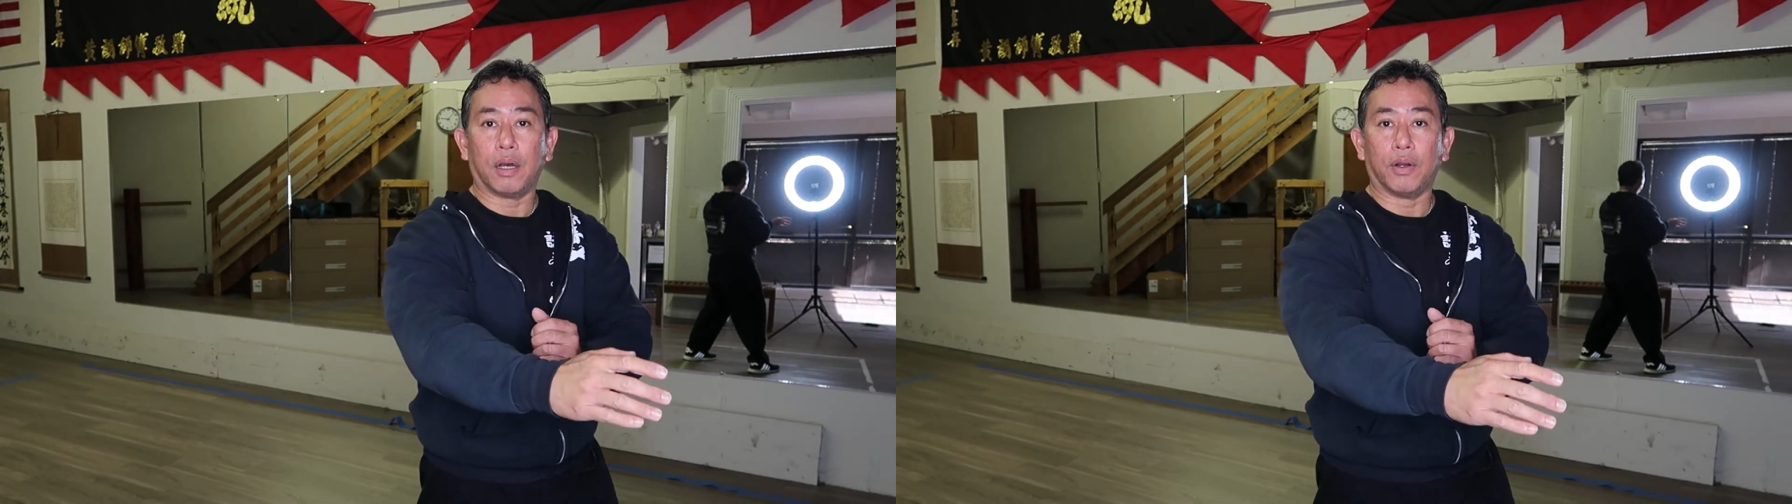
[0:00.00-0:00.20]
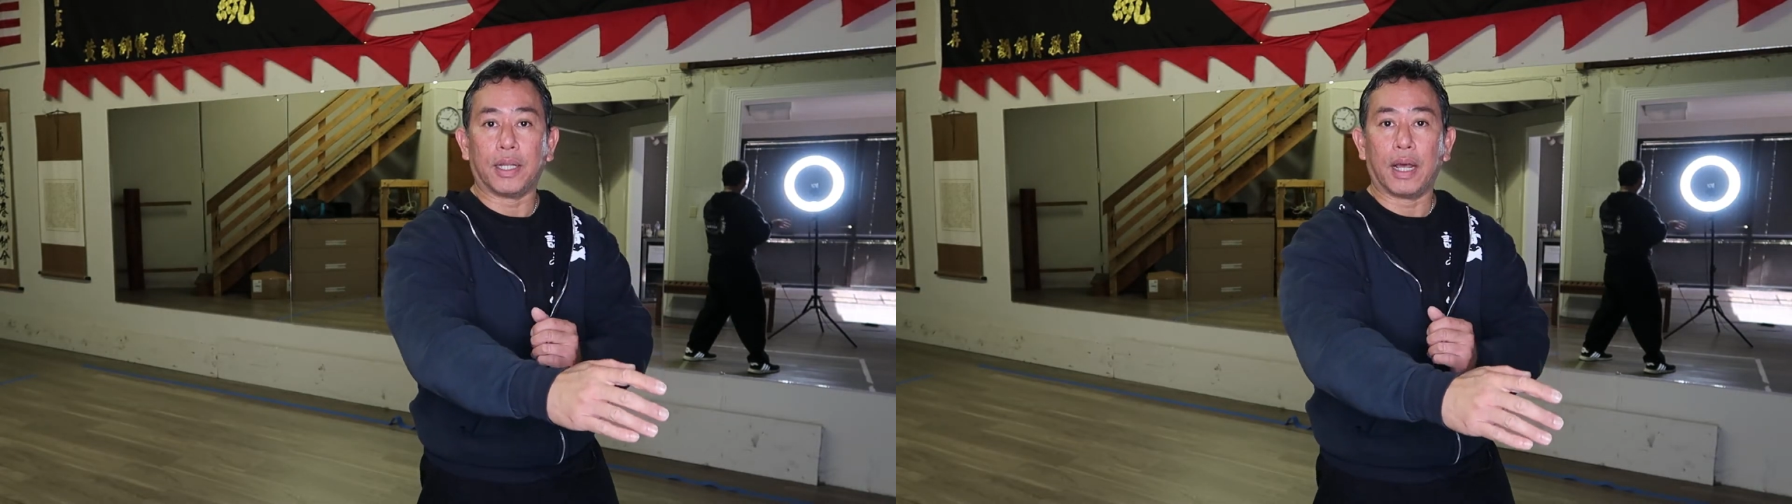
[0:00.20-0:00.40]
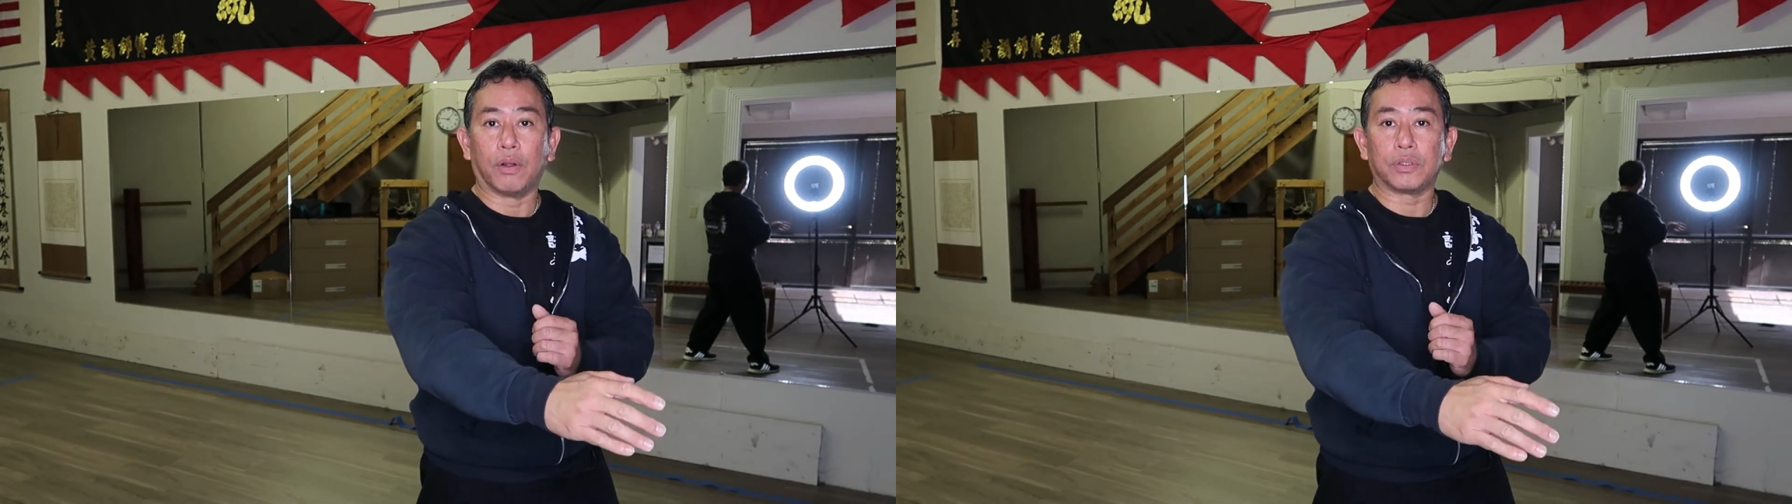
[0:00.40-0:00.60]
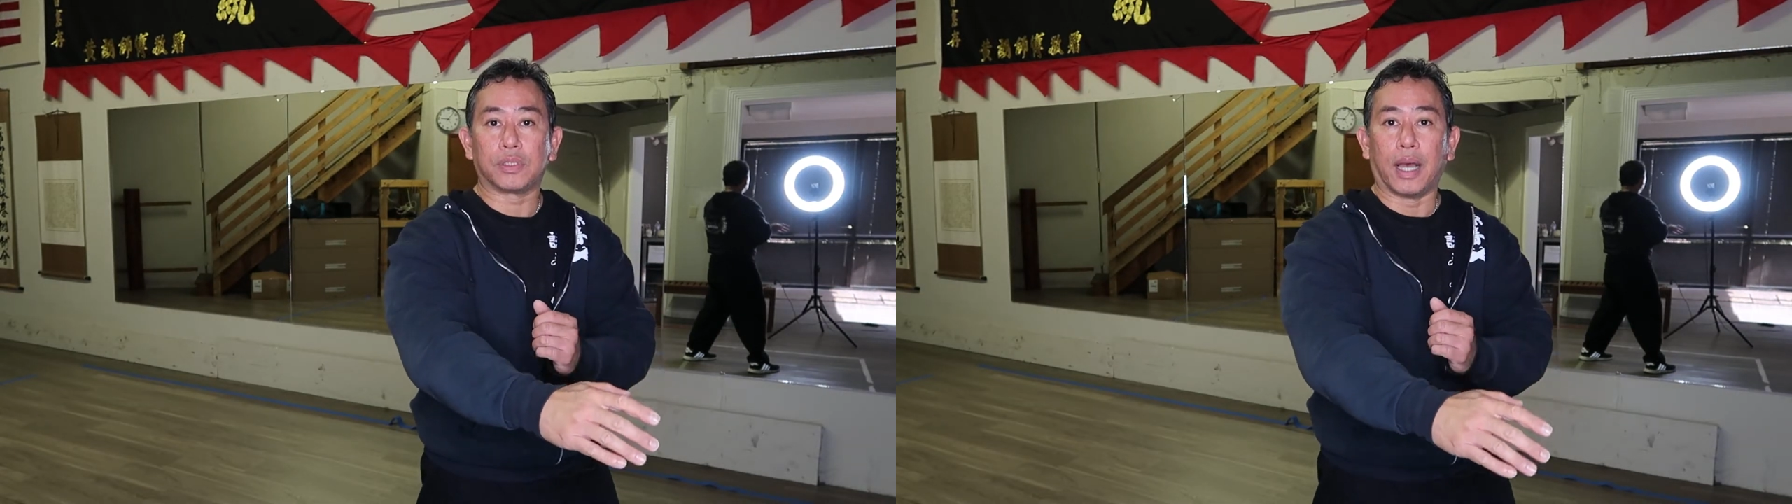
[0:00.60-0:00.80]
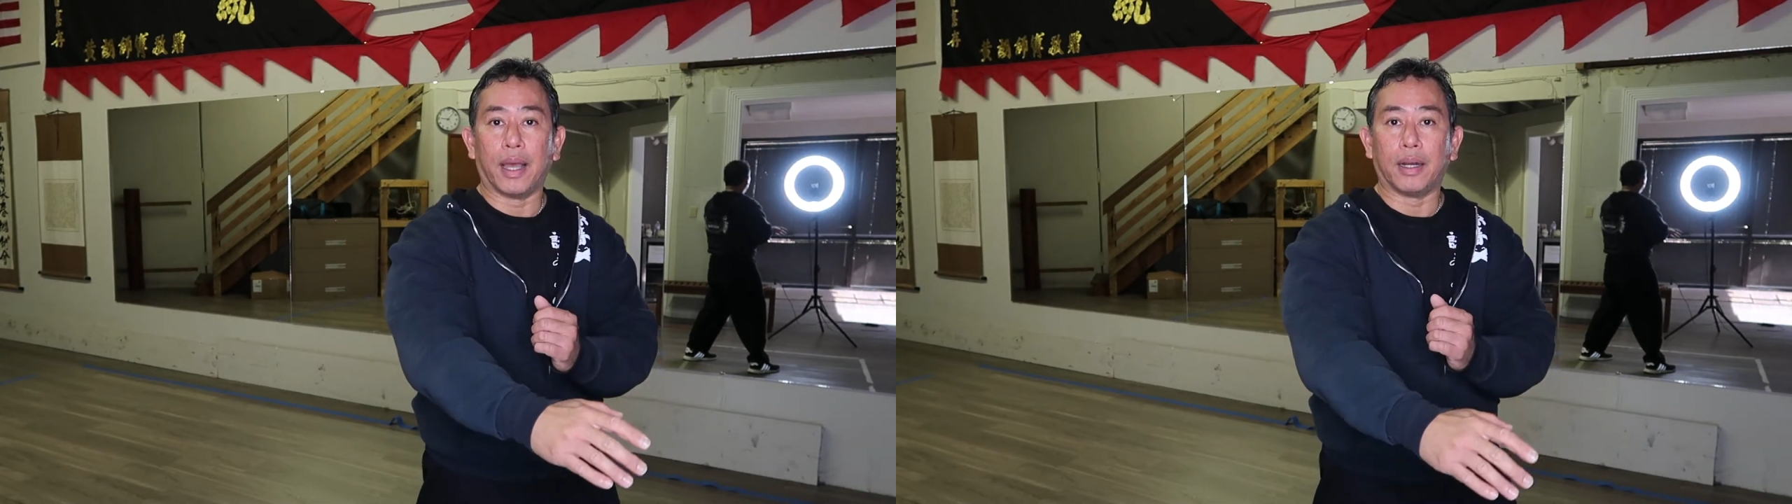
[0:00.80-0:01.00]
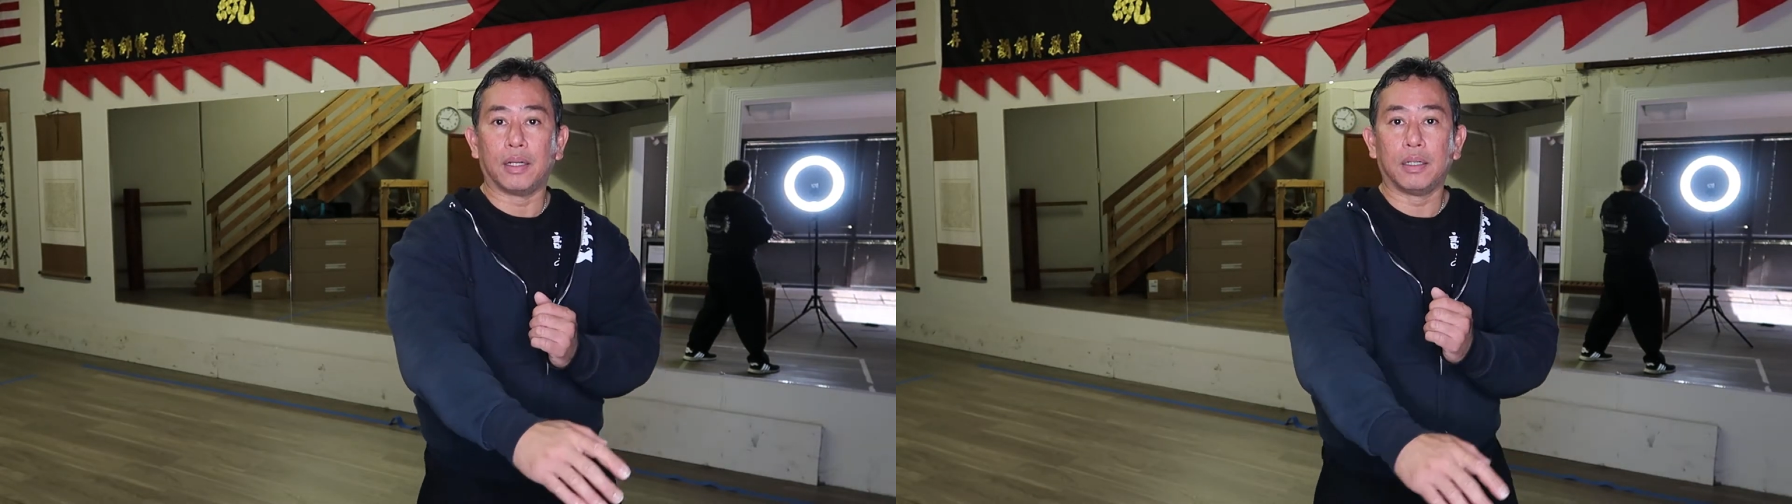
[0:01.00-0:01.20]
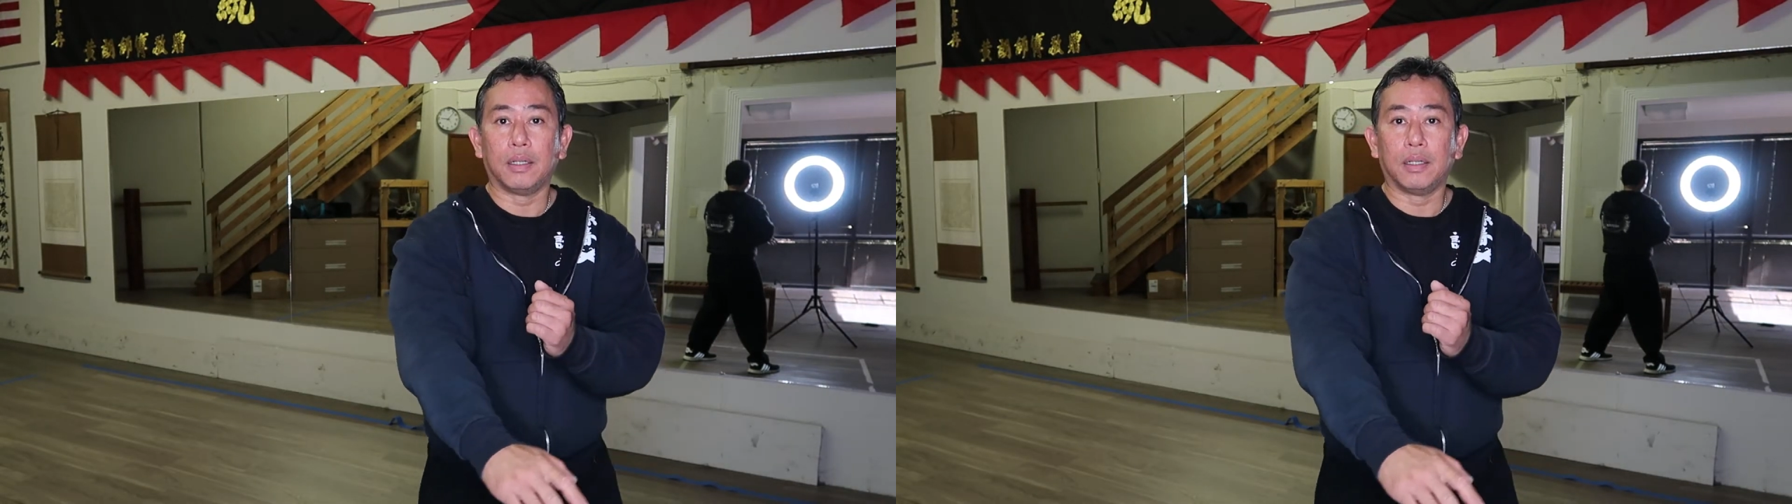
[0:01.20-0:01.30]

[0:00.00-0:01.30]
on the outside.